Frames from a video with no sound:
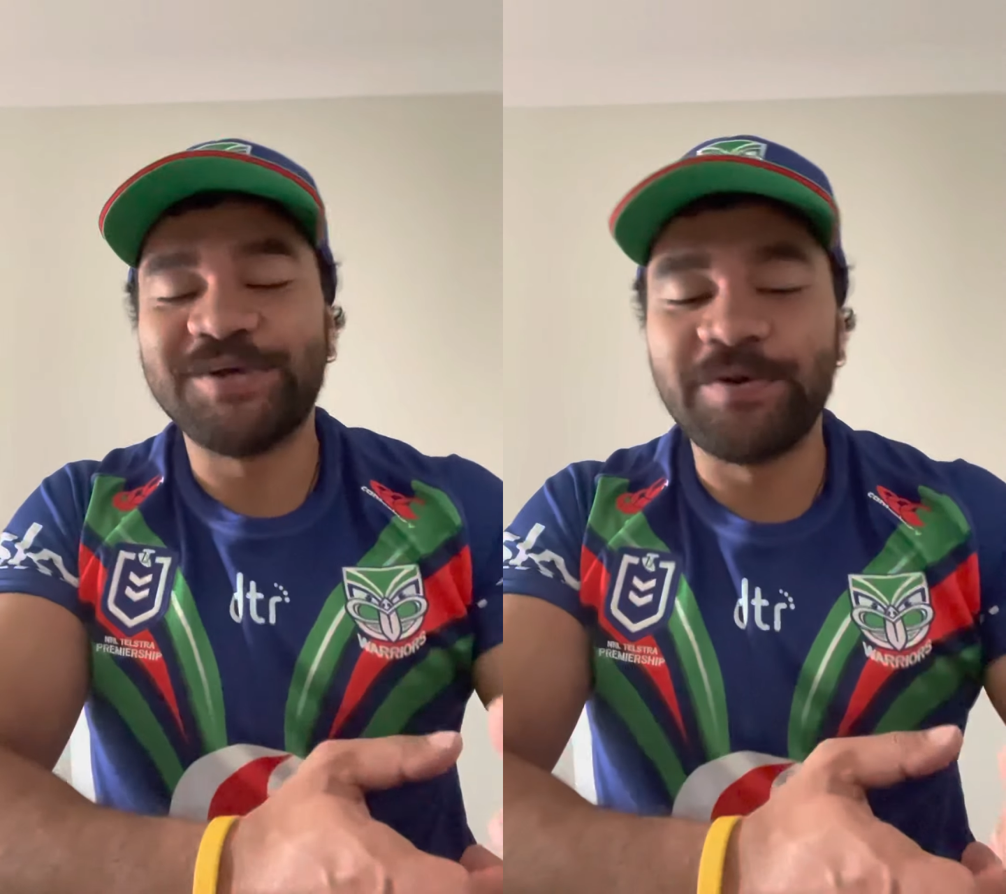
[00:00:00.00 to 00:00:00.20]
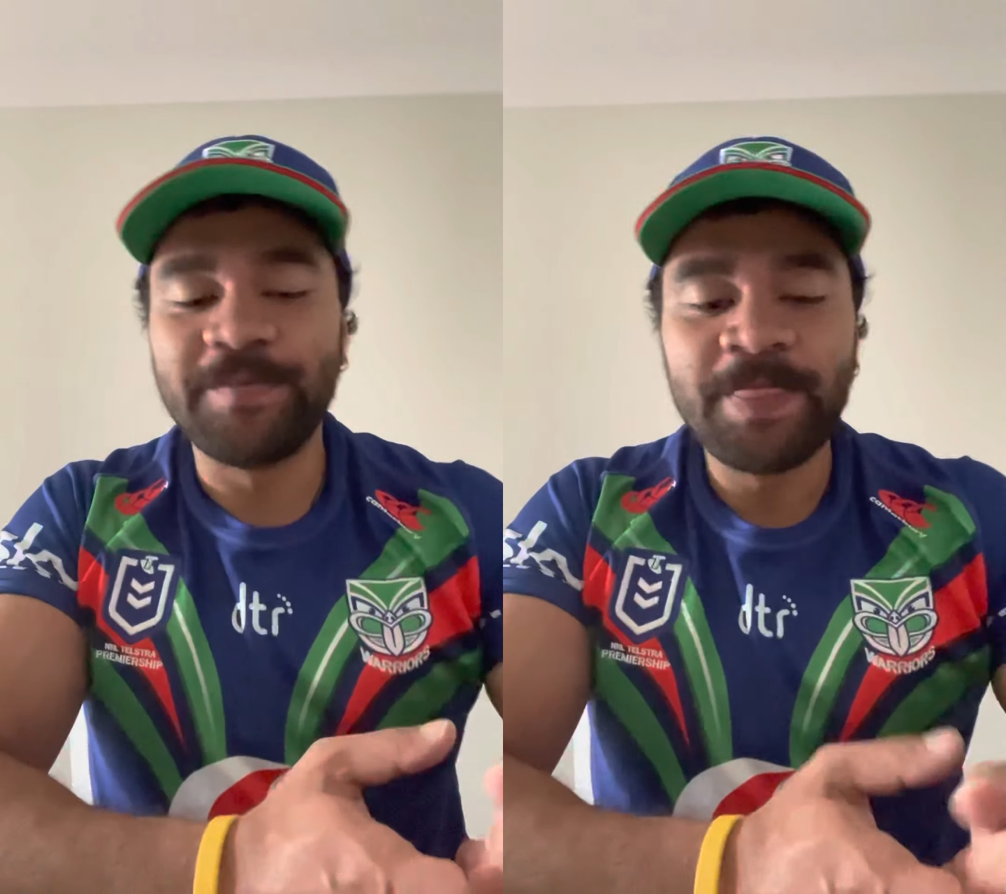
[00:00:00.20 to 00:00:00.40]

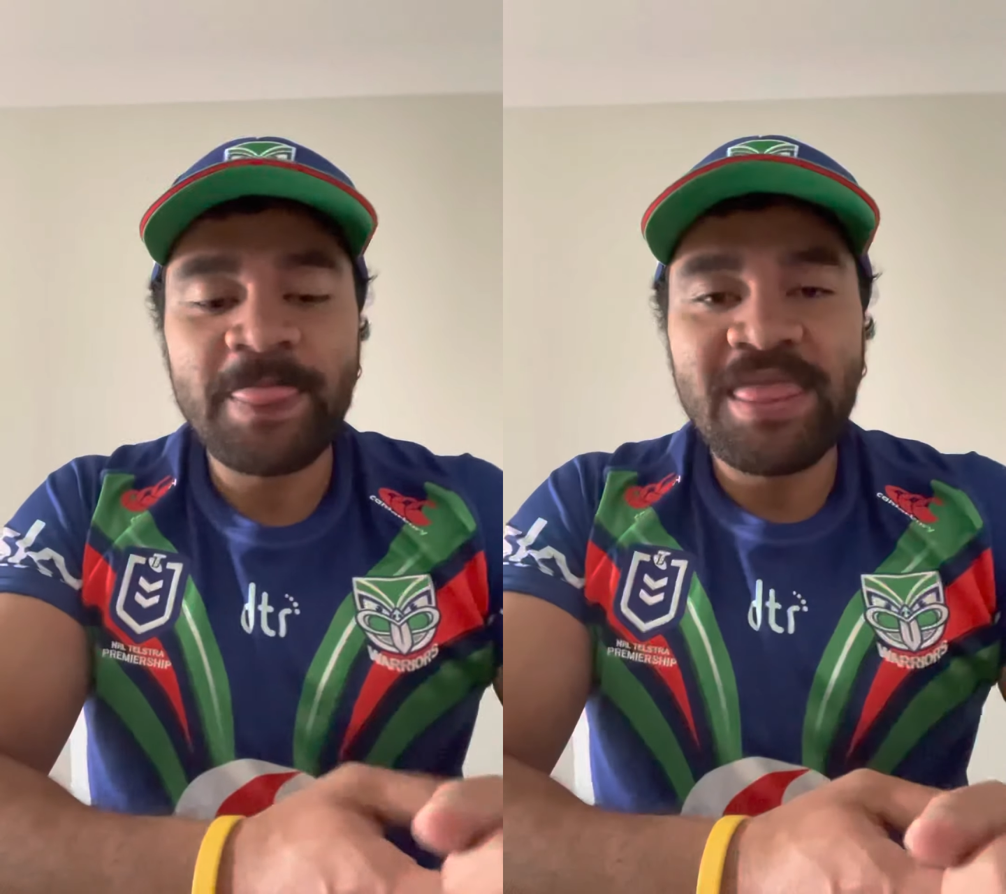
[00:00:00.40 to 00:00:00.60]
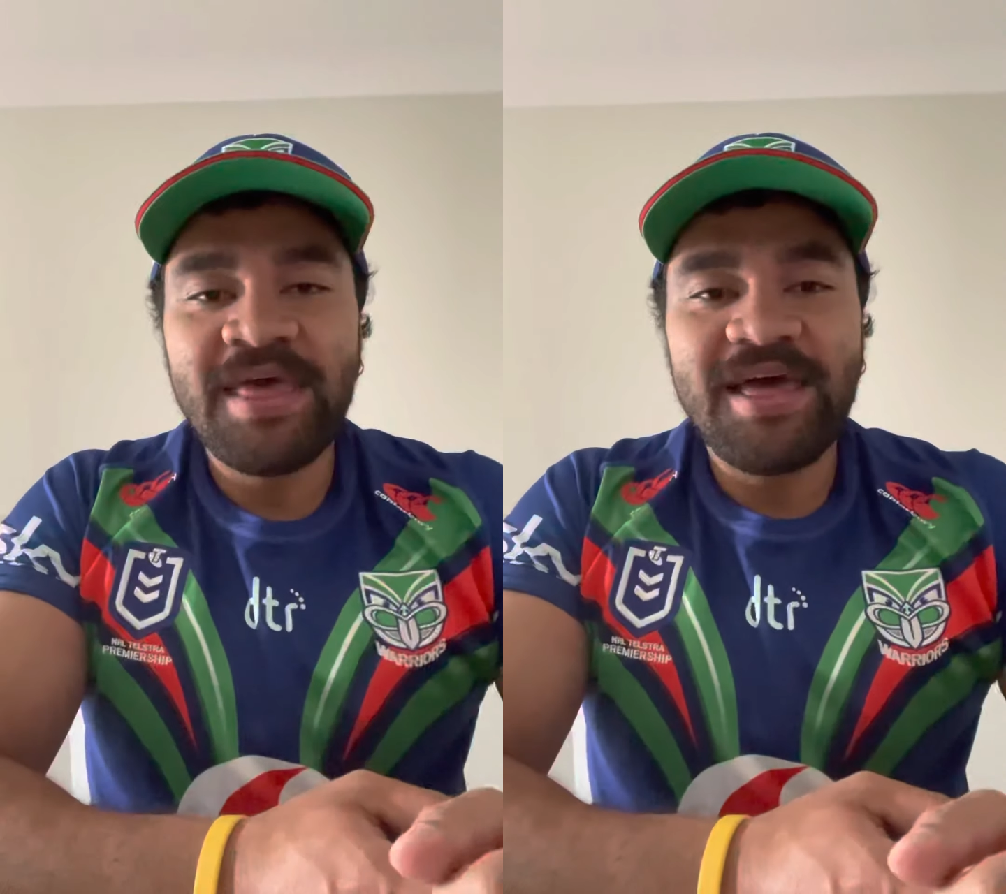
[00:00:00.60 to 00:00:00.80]
So
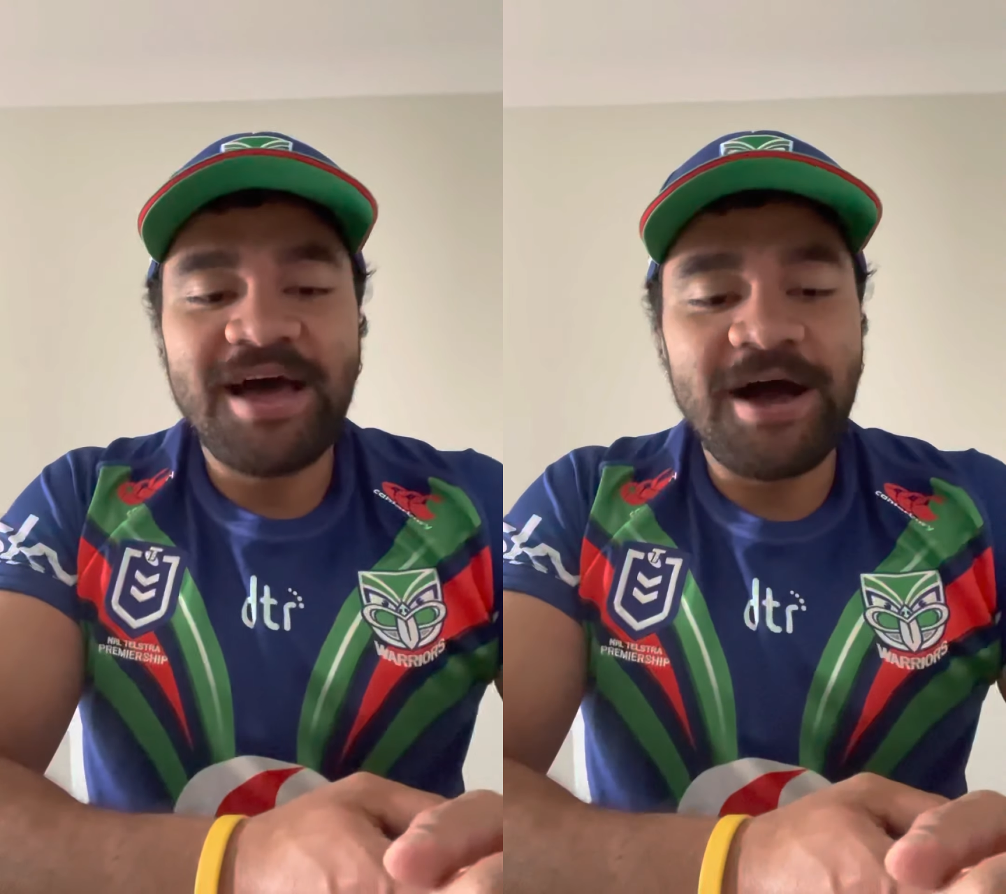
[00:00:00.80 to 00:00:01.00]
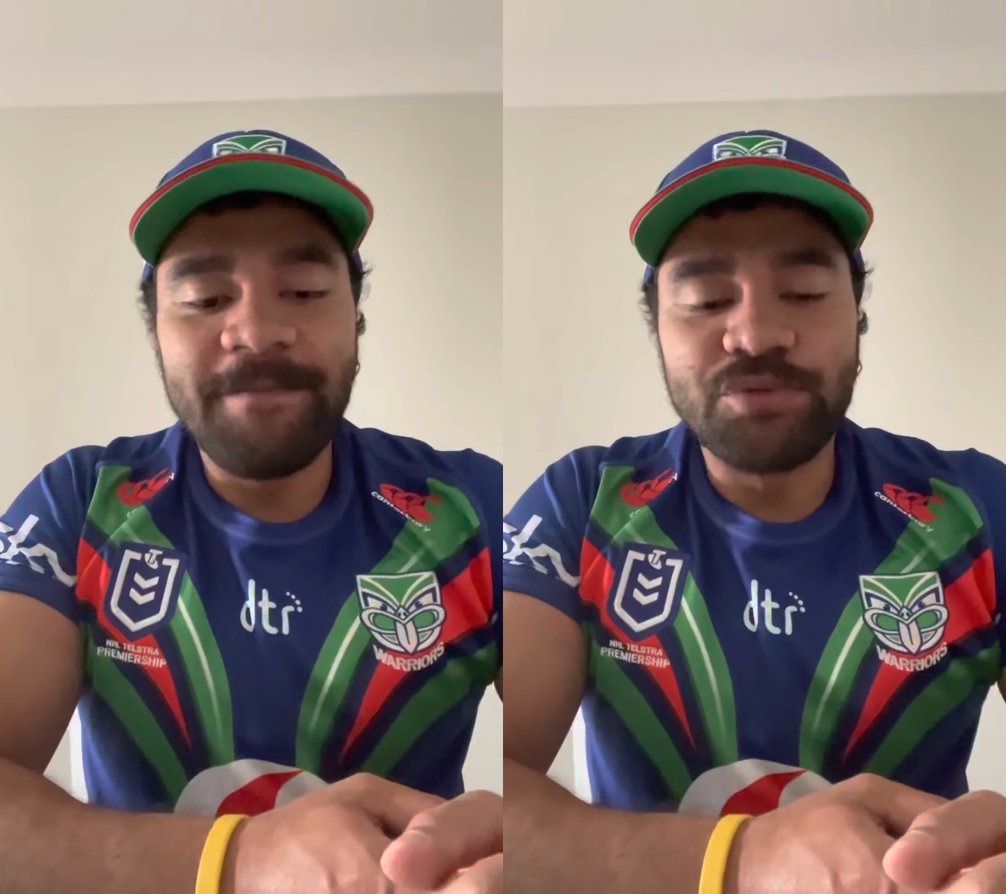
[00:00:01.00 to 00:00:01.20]

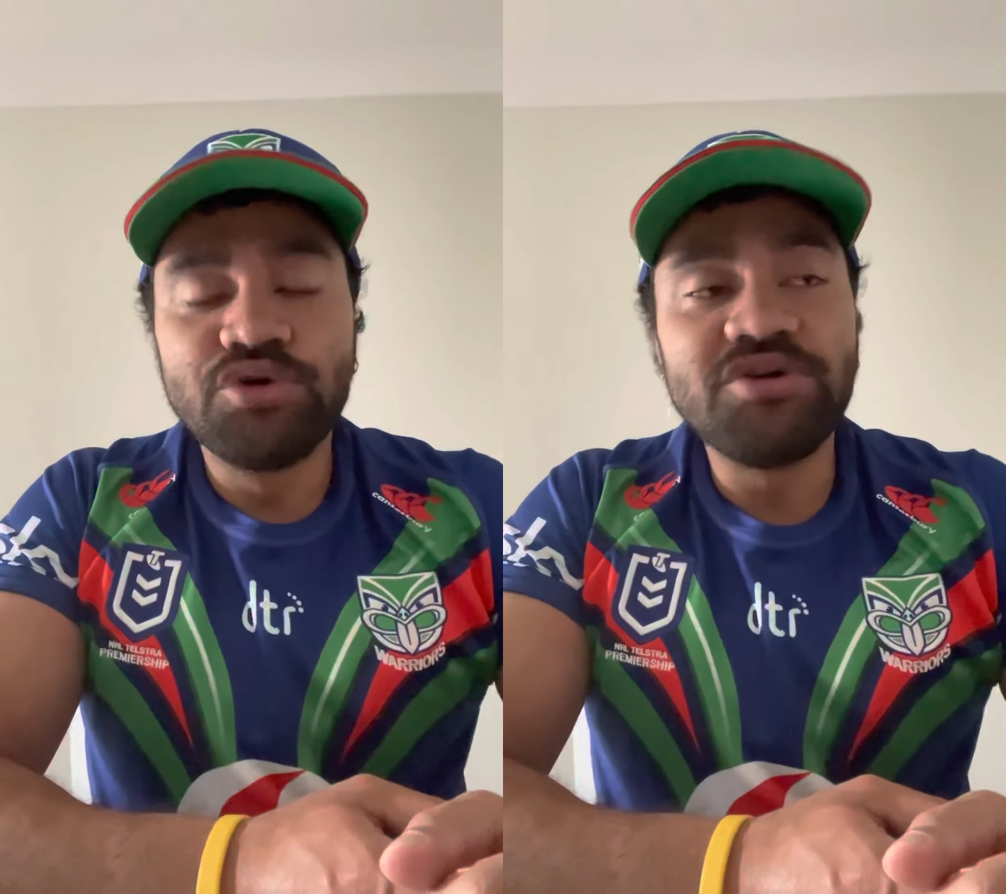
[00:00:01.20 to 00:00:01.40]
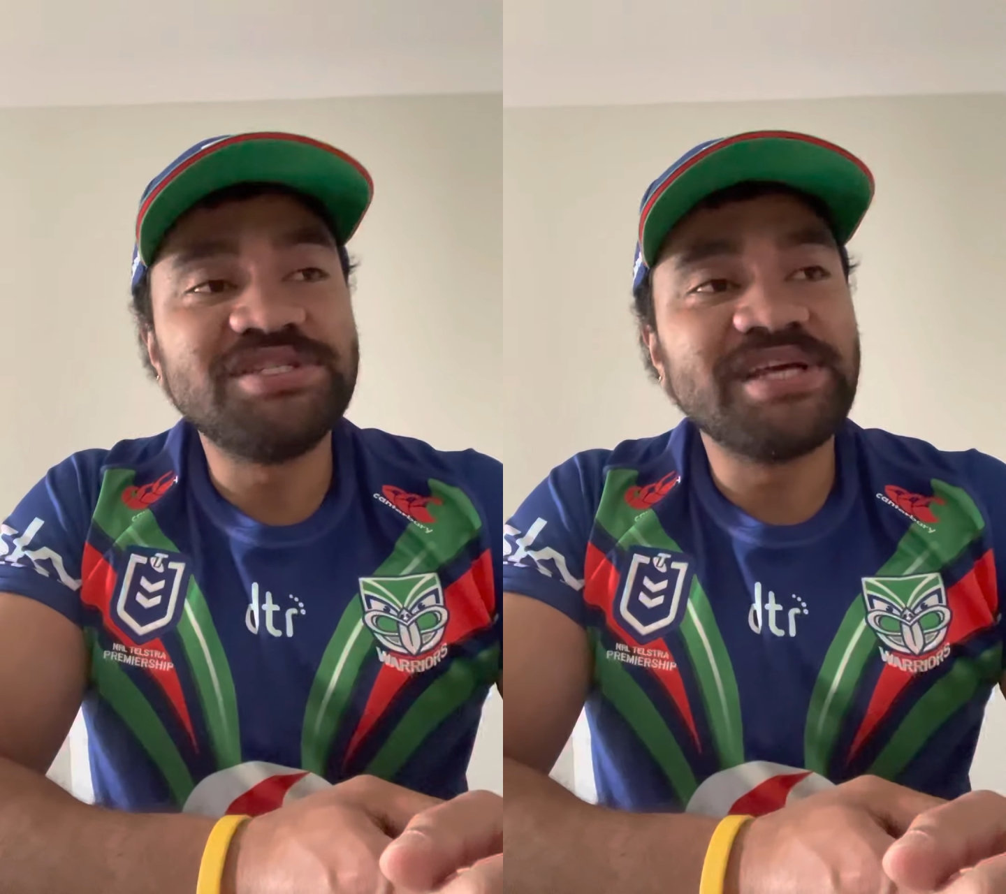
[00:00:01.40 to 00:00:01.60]
kudos